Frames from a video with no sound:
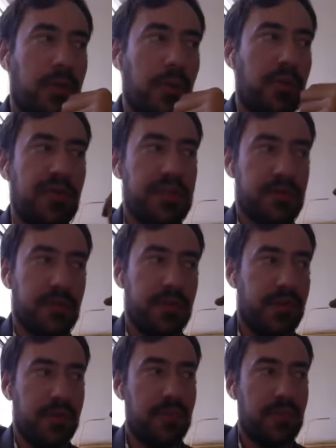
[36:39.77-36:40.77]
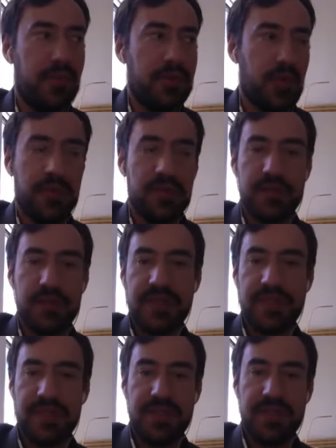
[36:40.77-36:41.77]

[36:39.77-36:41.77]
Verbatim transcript: both of us are in a service business